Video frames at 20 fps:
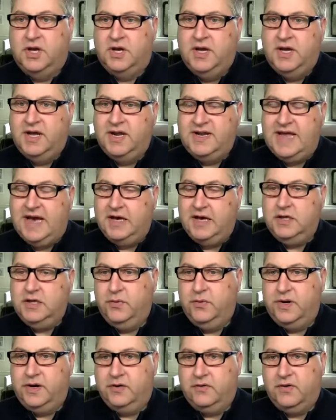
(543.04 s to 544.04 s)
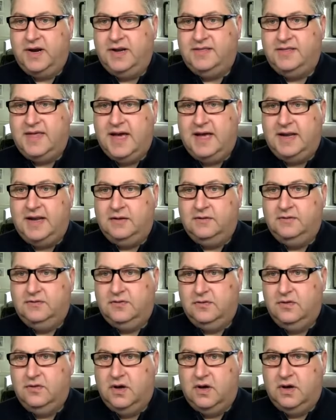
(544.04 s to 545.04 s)
Now you integrate that
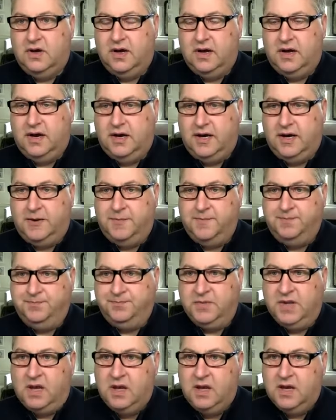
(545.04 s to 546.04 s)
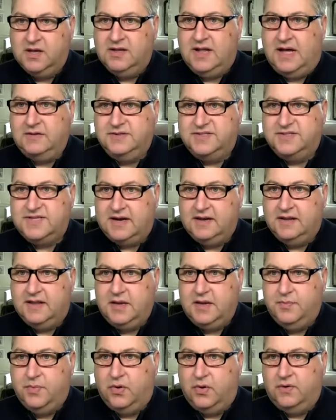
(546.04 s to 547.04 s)
into the cloud
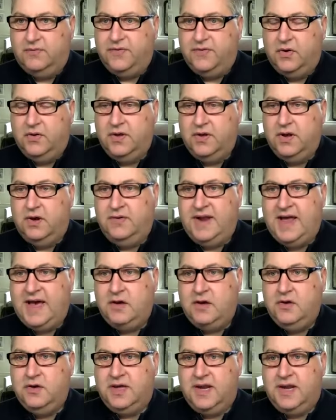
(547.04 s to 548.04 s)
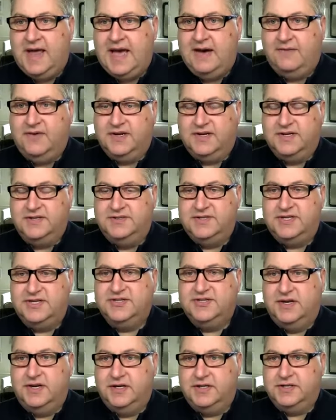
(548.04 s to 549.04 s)
satellite portfolio. Now you can have a
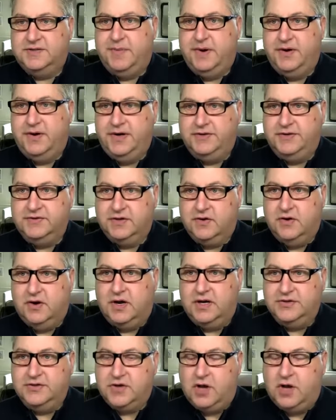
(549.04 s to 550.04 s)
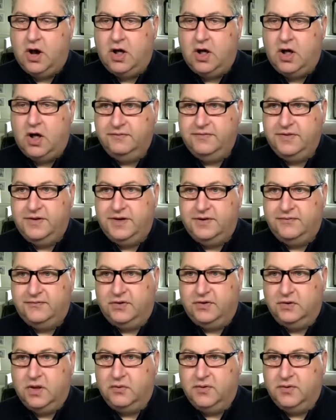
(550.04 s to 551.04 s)
consistent experience across all of the
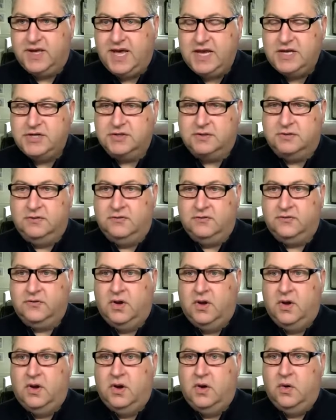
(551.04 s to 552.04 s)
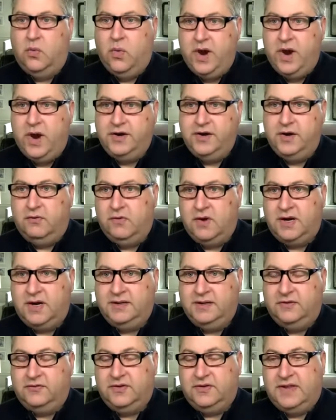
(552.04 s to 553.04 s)
different locations where you're running
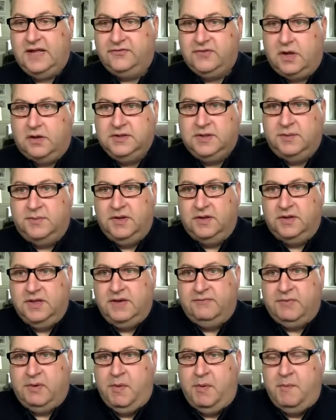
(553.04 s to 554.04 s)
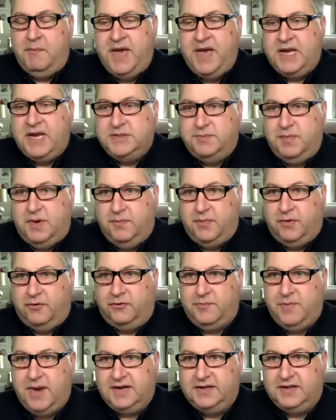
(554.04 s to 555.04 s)
this. And that's ultimately from a management
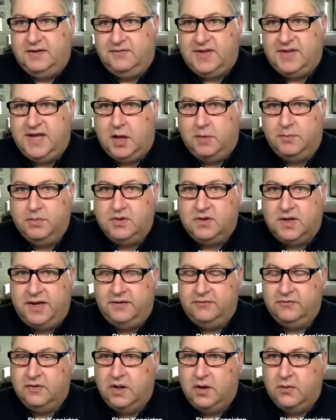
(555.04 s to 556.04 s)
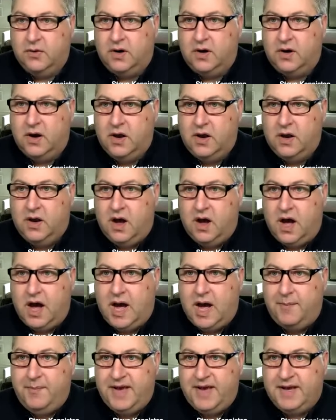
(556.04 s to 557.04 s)
perspective to help clients lower
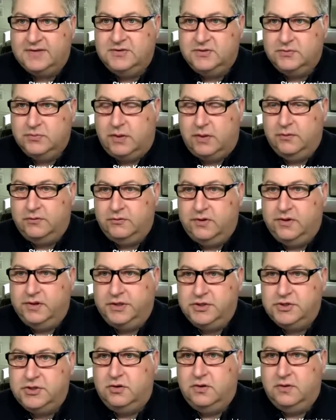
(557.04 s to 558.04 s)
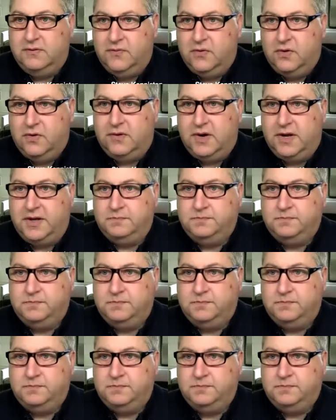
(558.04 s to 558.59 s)
OpEx is what we're really shooting for, right?